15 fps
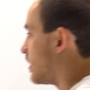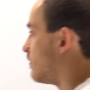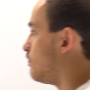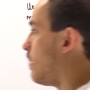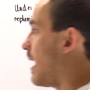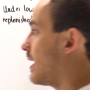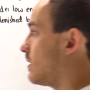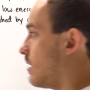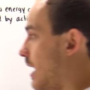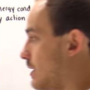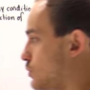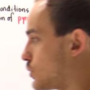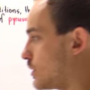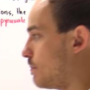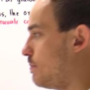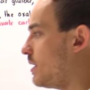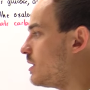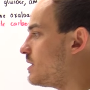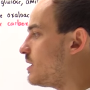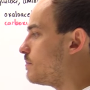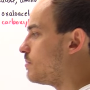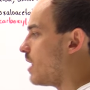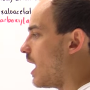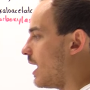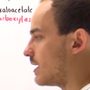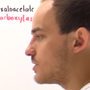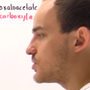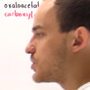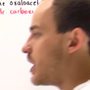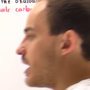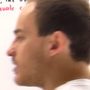of biological building blocks,